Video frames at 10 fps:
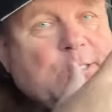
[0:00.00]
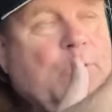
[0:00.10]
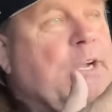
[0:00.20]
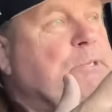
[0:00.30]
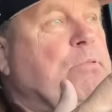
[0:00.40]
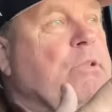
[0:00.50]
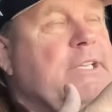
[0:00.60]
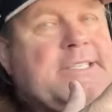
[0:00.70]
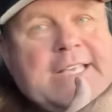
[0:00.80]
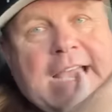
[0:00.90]
so much
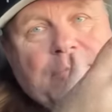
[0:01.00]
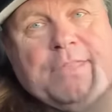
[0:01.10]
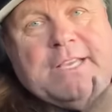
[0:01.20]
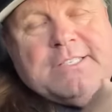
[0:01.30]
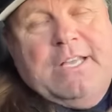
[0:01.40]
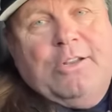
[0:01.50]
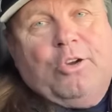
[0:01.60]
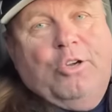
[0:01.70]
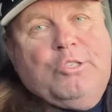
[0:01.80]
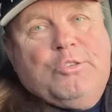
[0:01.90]
police that everything is under
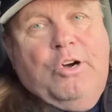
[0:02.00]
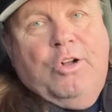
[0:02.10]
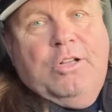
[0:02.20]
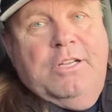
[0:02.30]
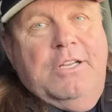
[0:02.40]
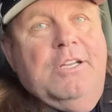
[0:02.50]
control.